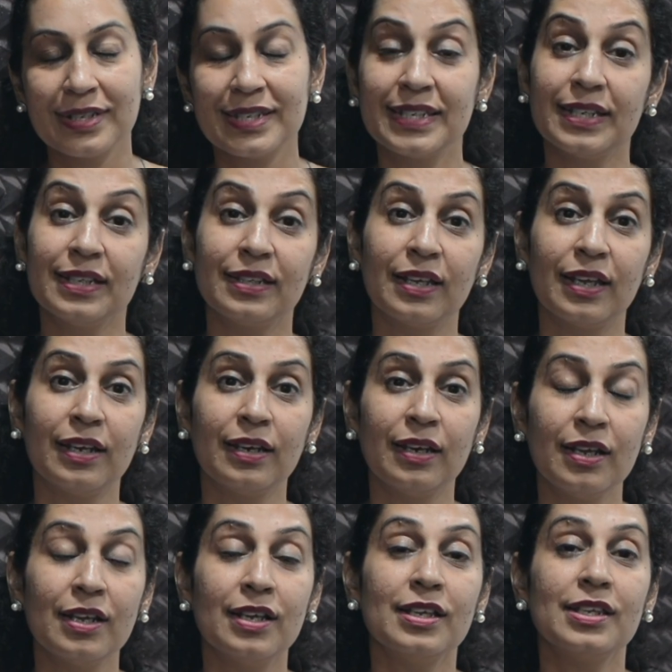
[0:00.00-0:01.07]
Till
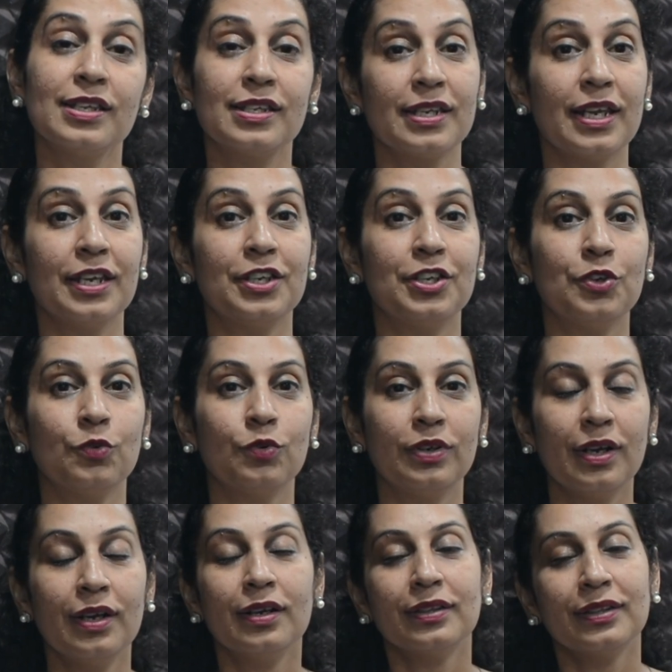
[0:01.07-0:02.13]
then, stay
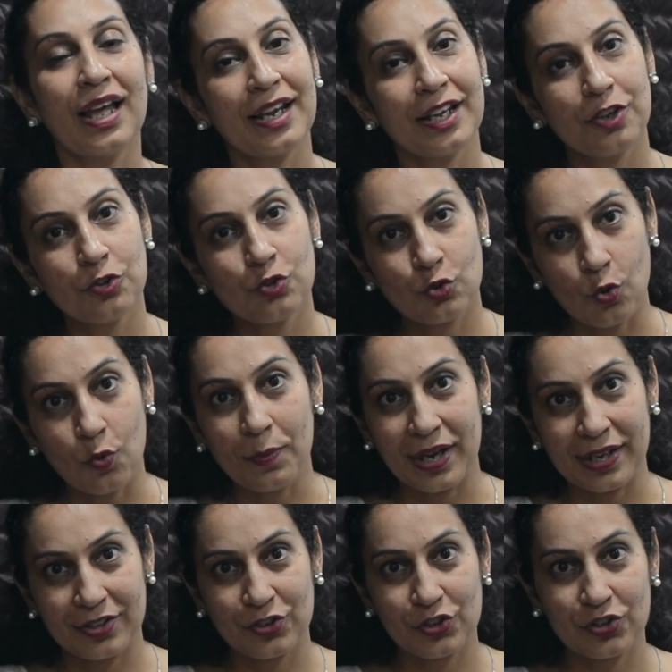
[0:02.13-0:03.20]
tuned. Thank you so
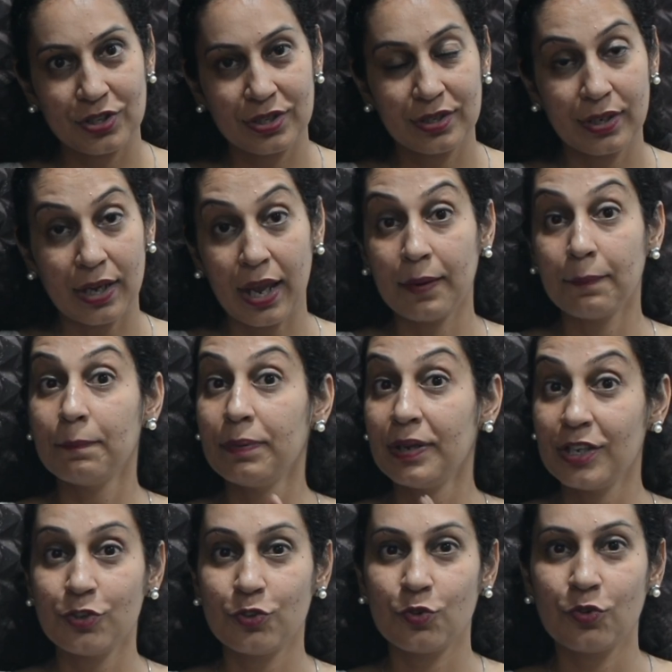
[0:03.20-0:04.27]
much. And
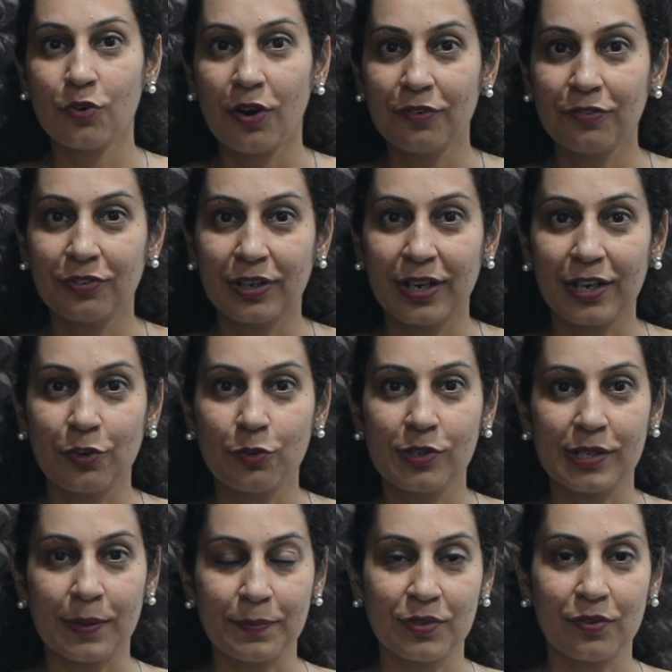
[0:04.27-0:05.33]
please do not forget to
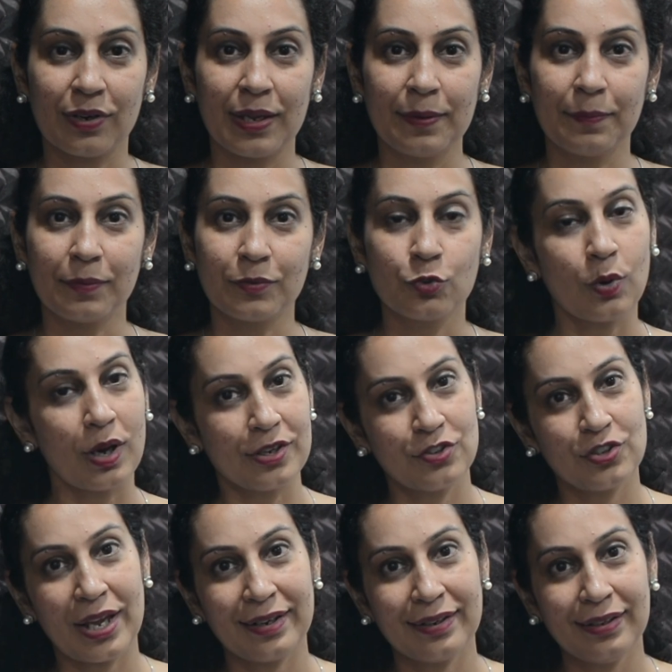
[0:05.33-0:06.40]
subscribe to our
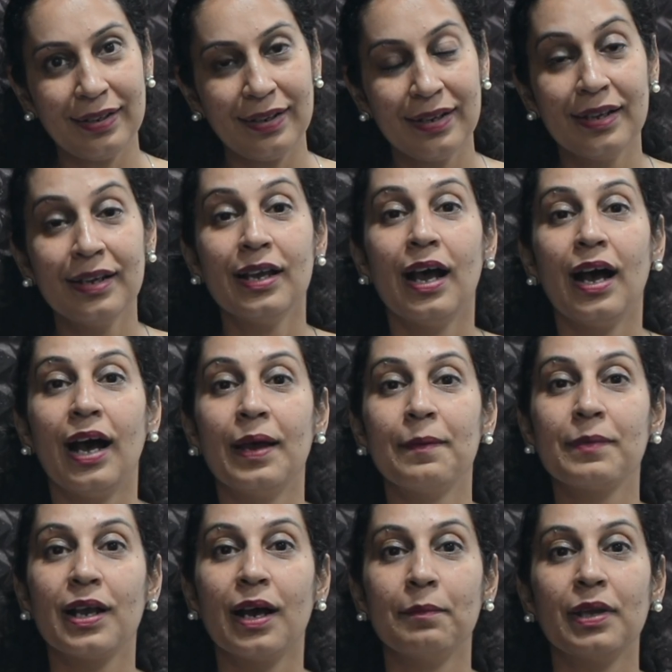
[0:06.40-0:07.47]
channel.
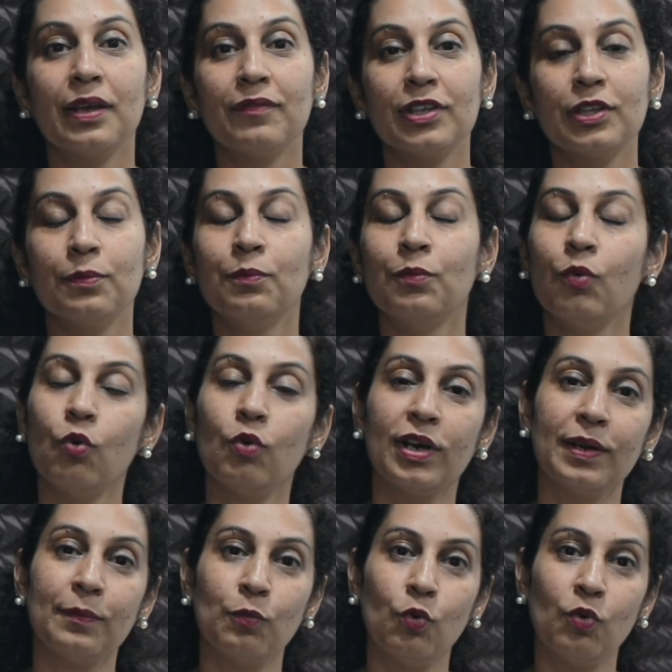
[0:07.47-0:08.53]
I'm coming with more
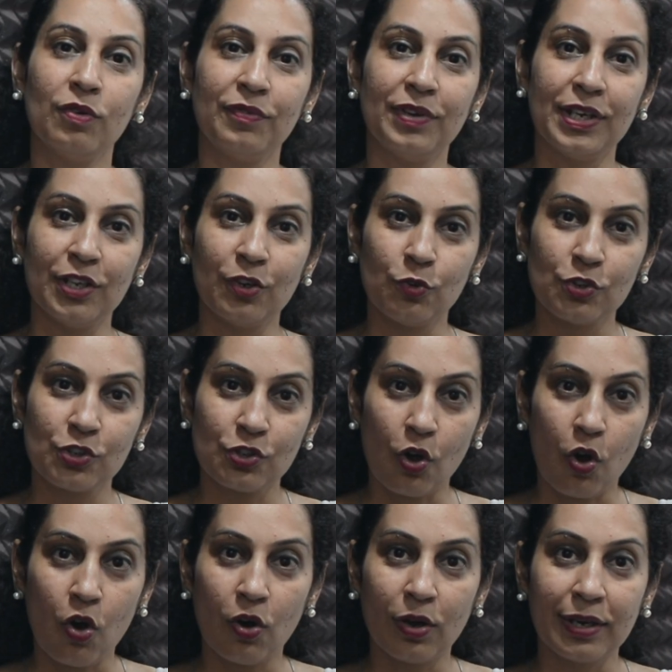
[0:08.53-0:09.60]
and more videos
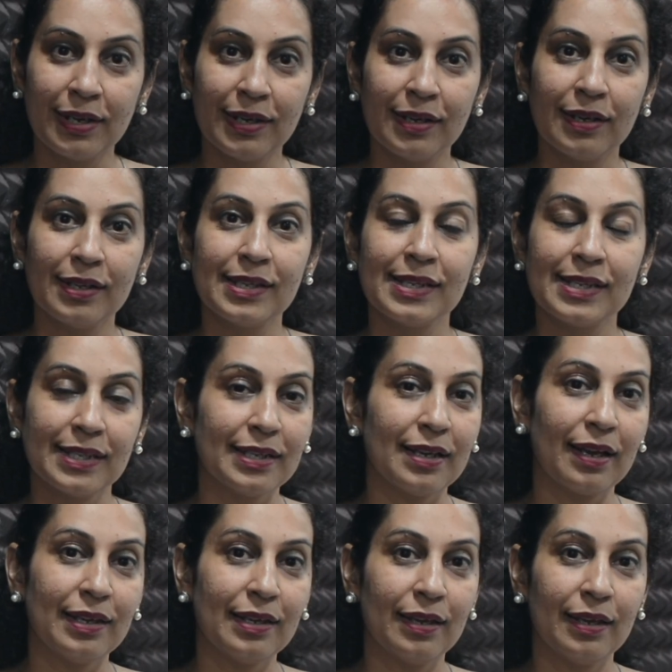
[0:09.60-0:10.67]
on
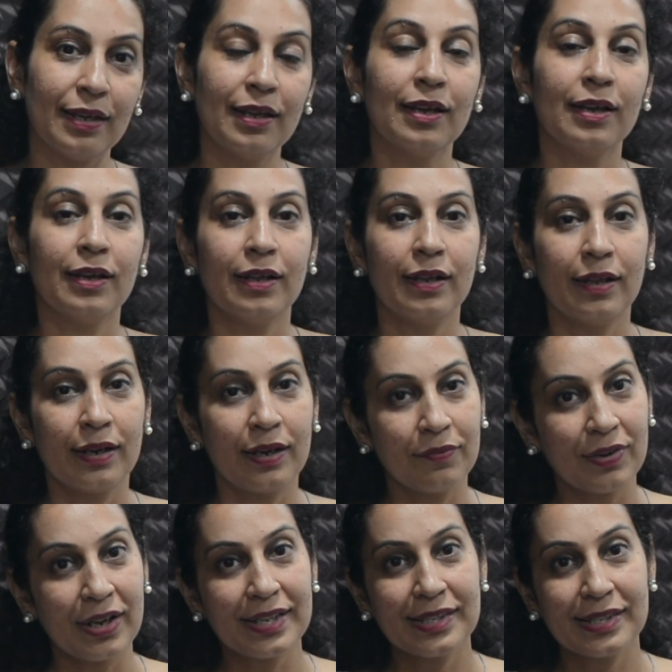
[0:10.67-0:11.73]
CIA
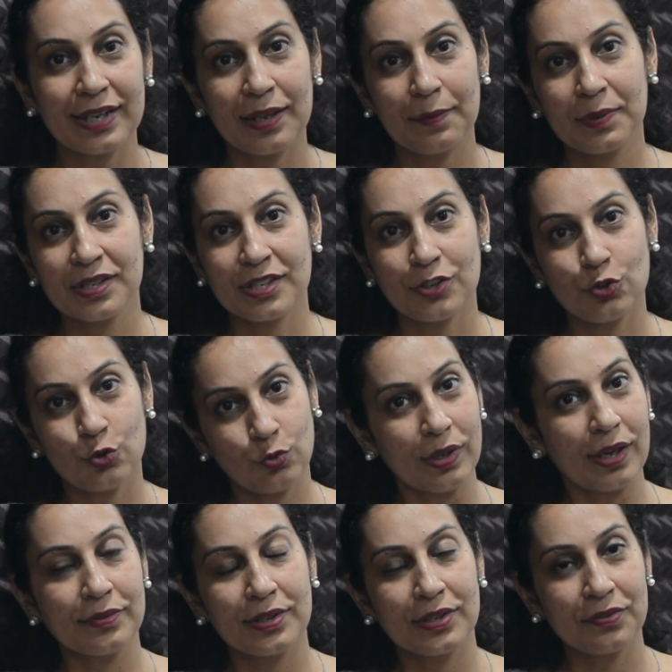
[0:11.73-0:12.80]
revised syllabus in
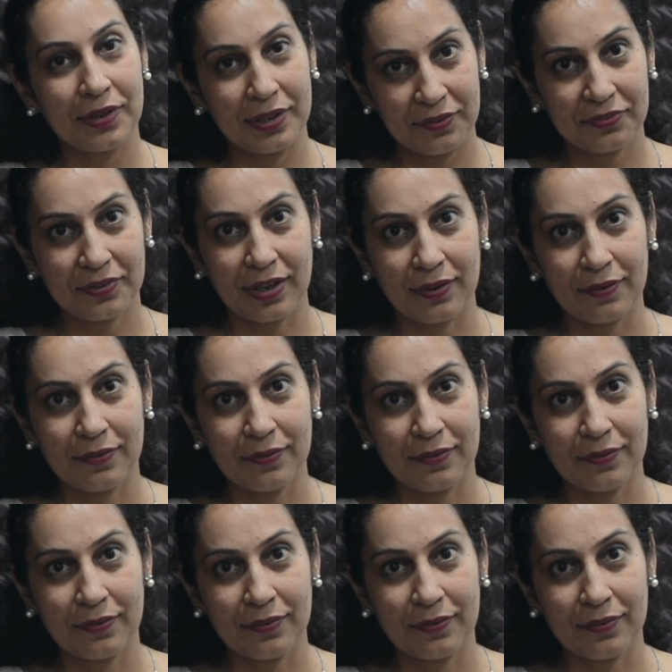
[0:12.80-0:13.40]
2025.